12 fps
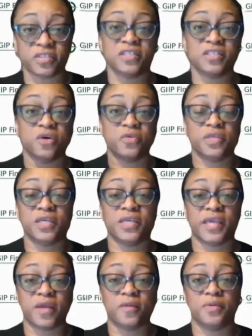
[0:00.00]
works. And so
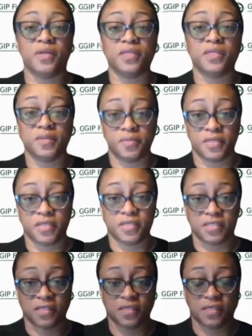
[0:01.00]
the accountability
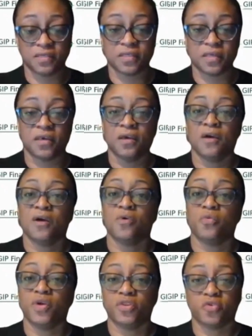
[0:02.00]
piece is,
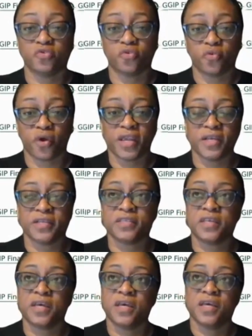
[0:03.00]
with those
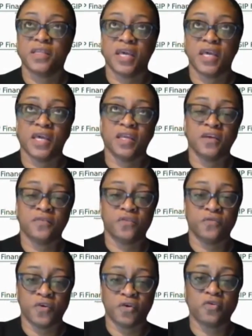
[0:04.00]
grants, that if the
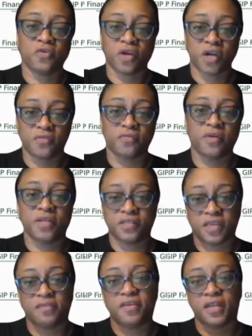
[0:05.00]
federal government is
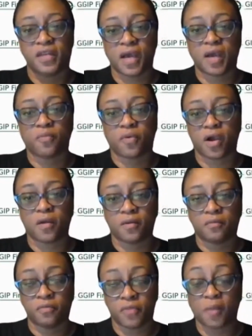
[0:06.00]
giving that
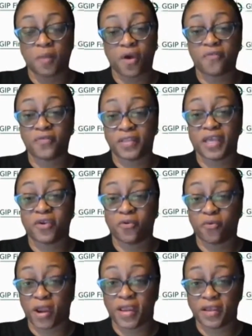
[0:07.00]
nonprofit that
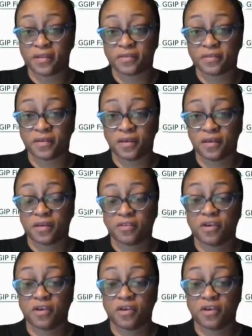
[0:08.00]
grant, they're